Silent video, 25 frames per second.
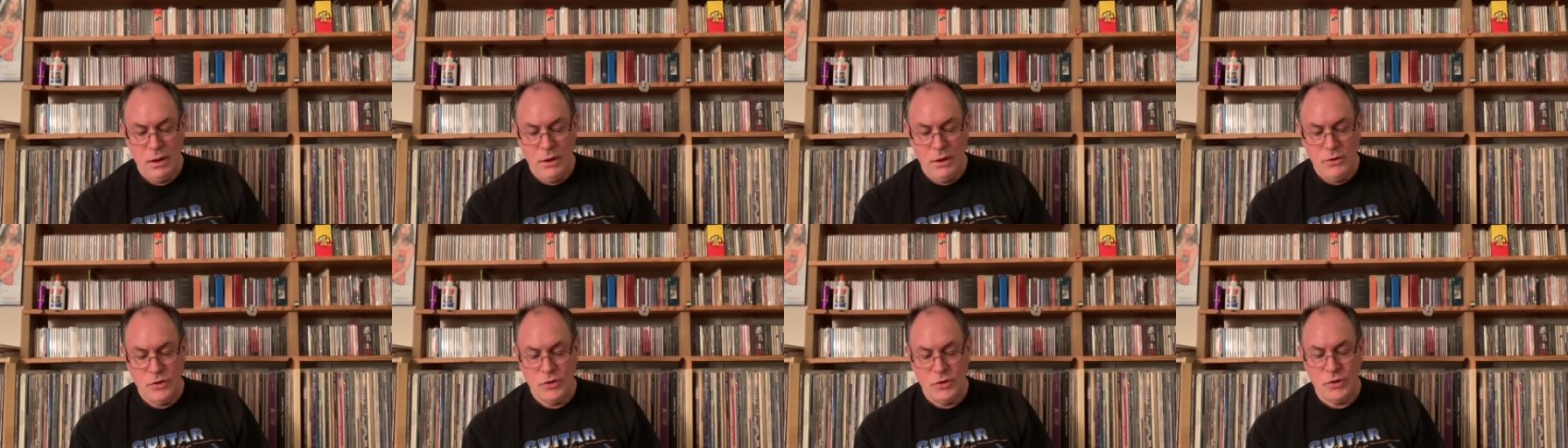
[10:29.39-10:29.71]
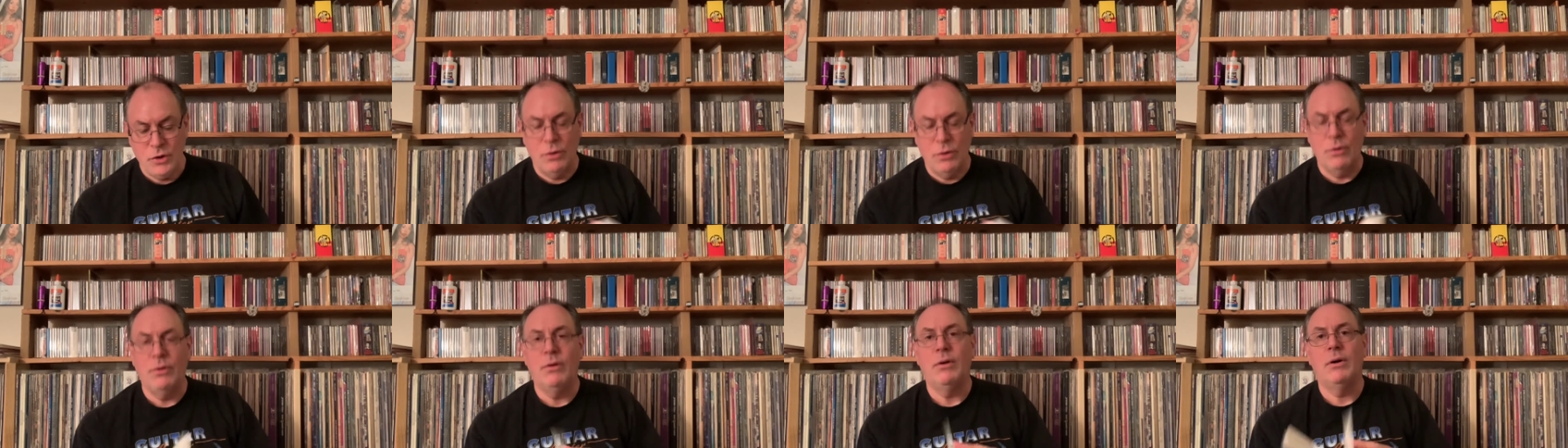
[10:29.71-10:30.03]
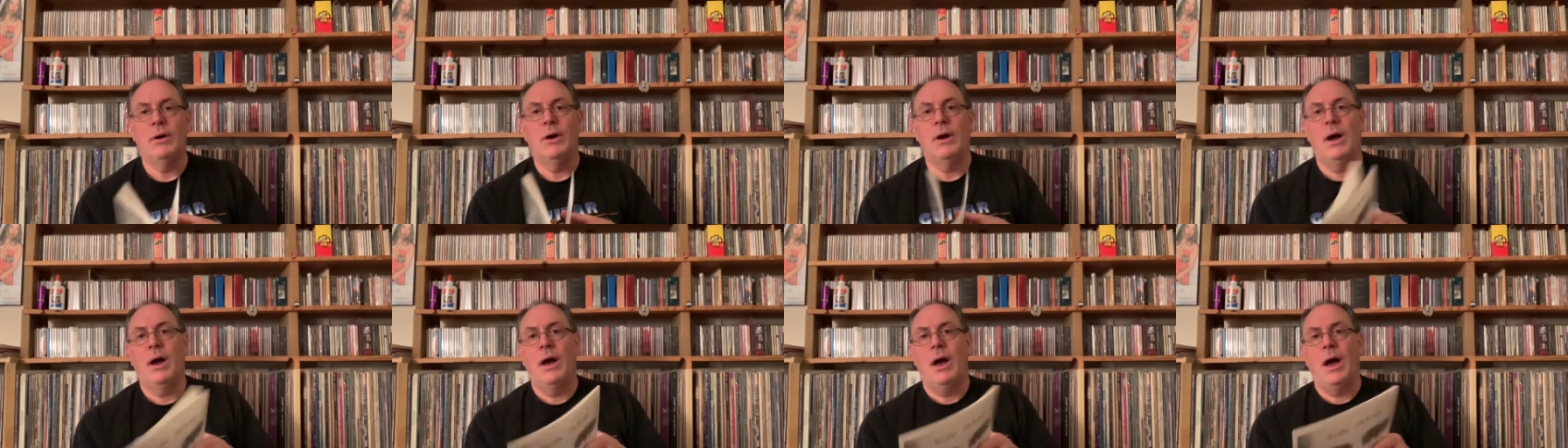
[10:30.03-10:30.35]
So
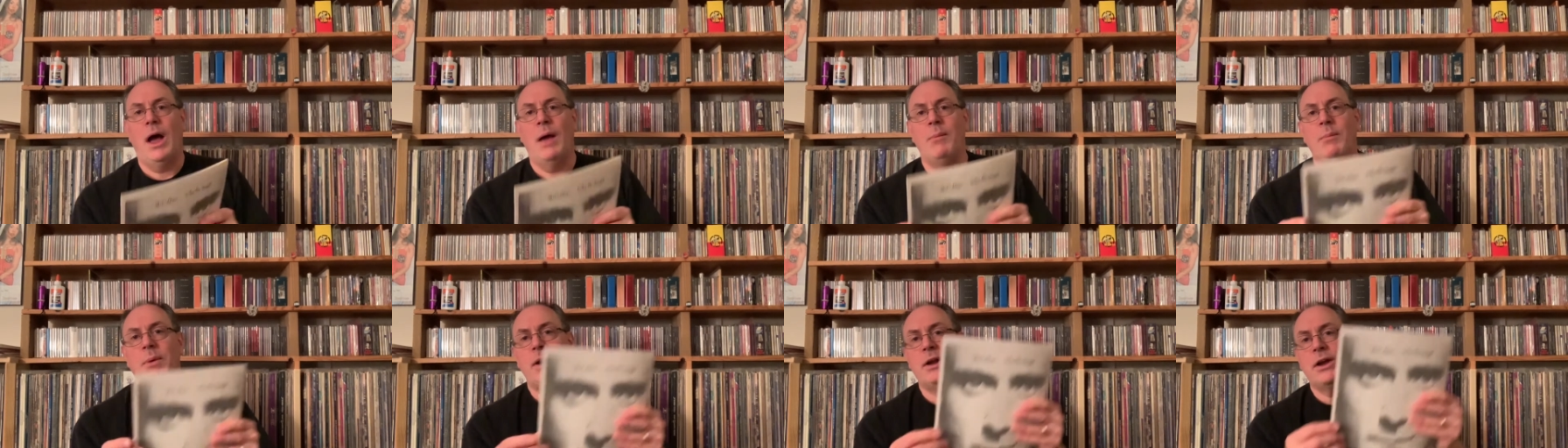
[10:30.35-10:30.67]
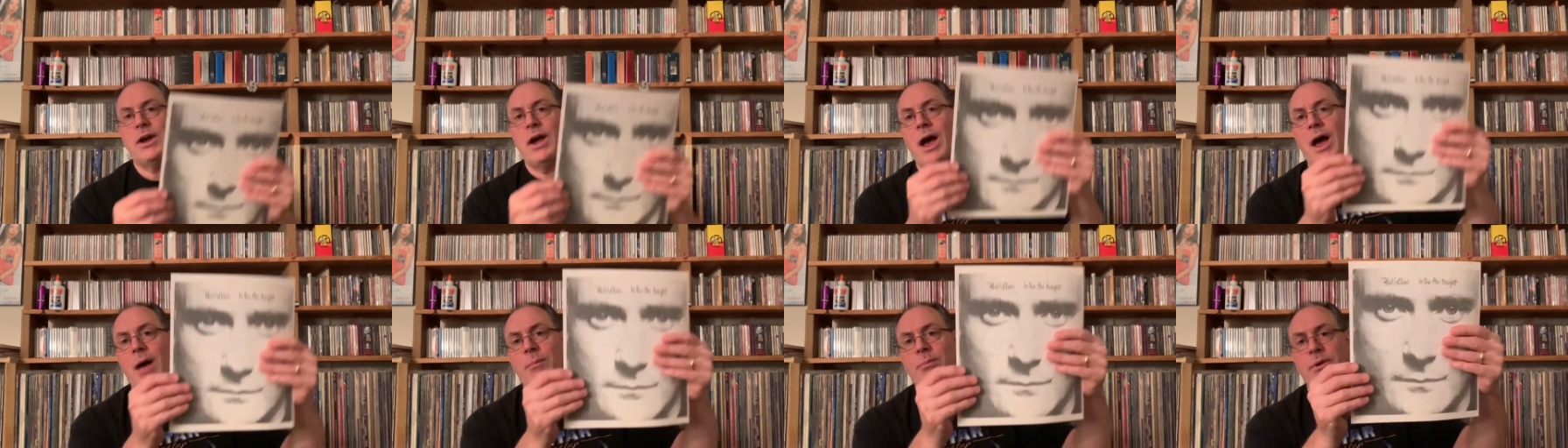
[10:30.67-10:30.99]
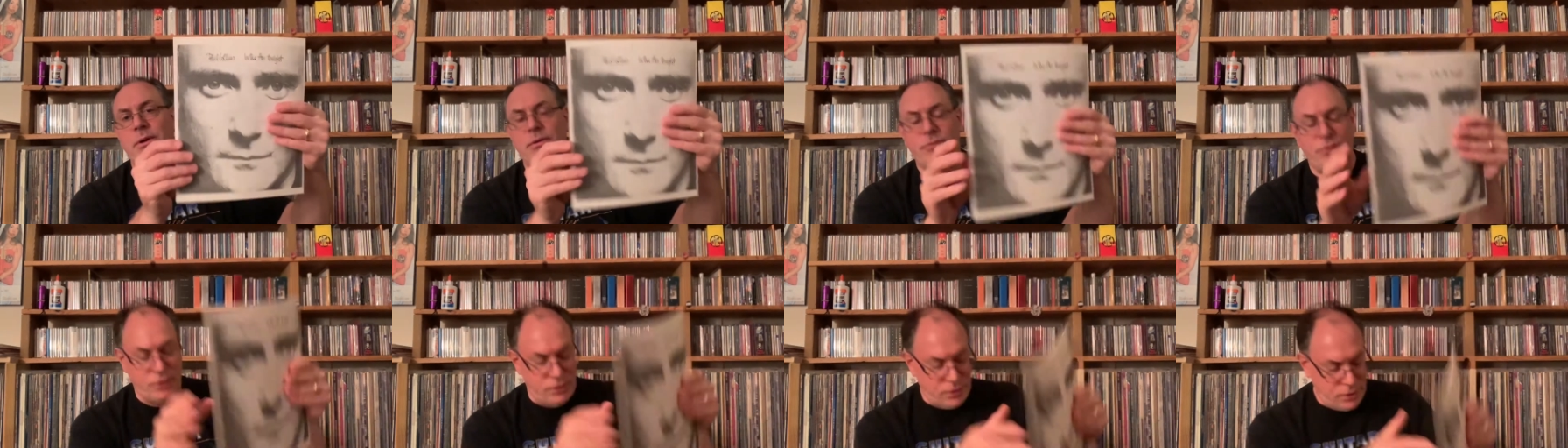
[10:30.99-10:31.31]
I made a copy
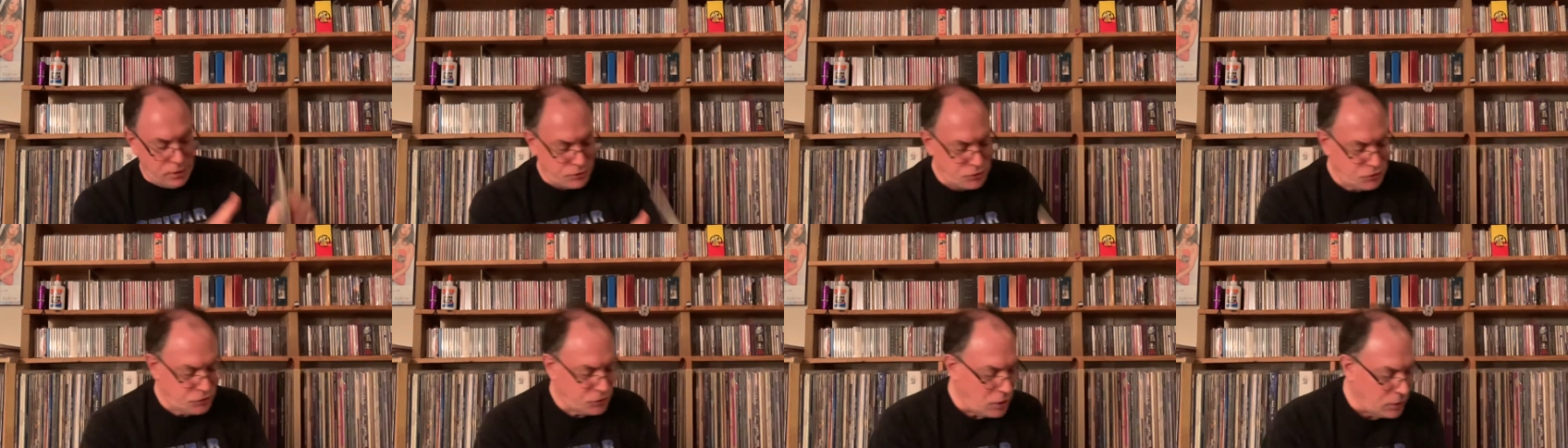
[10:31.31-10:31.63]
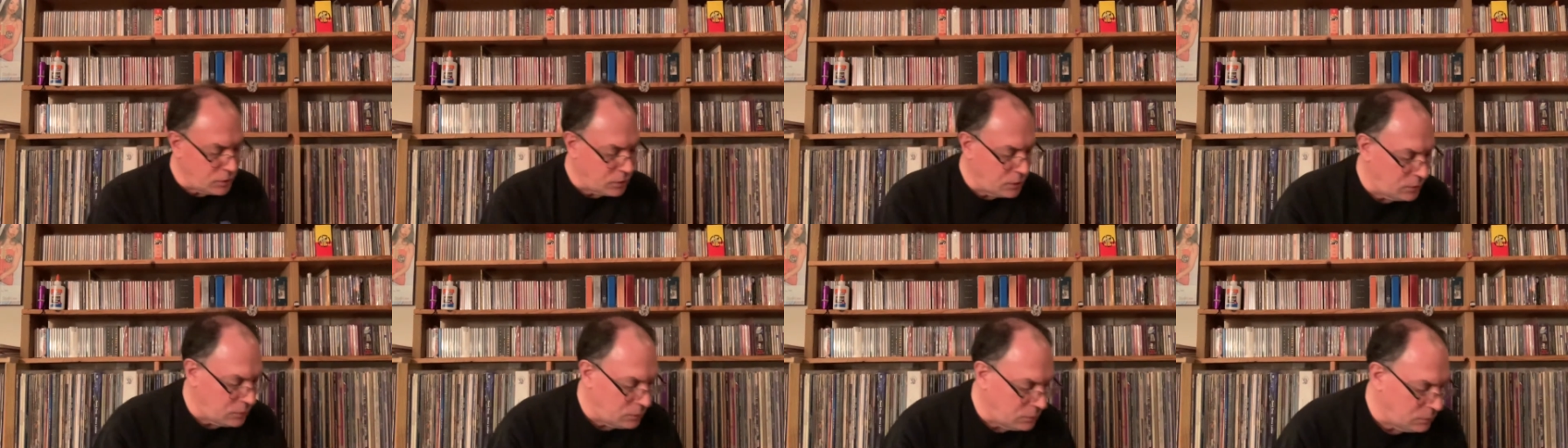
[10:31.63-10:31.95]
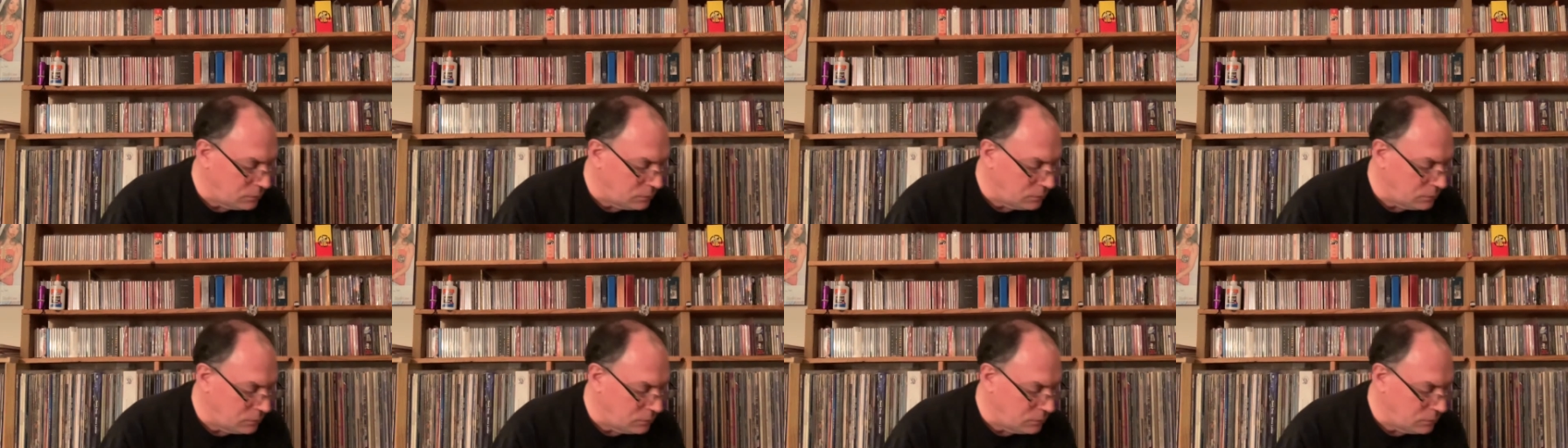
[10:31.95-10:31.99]
of it and I stuck it